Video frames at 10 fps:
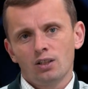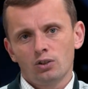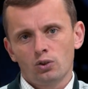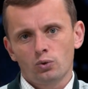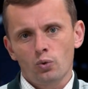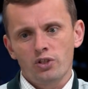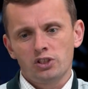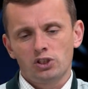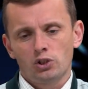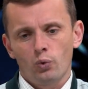to
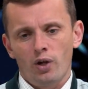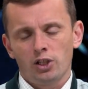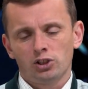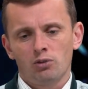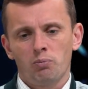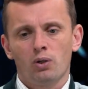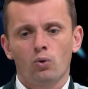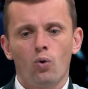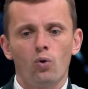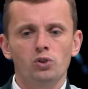this situation,
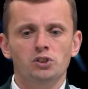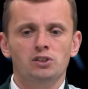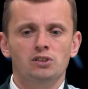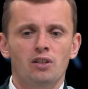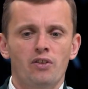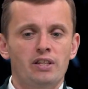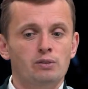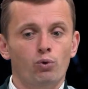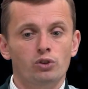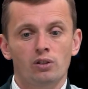because
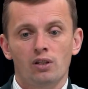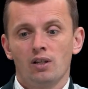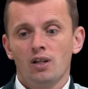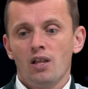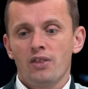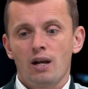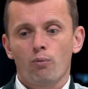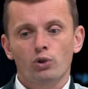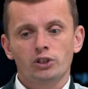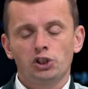there
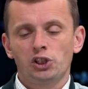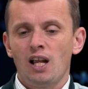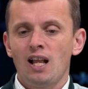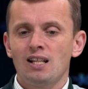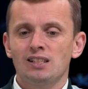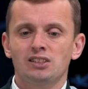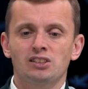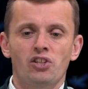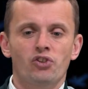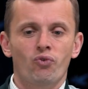was a chance
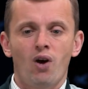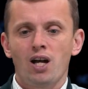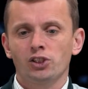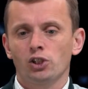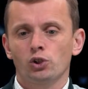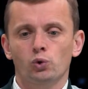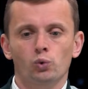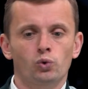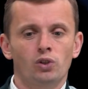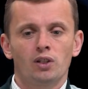that Russia
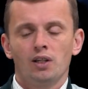should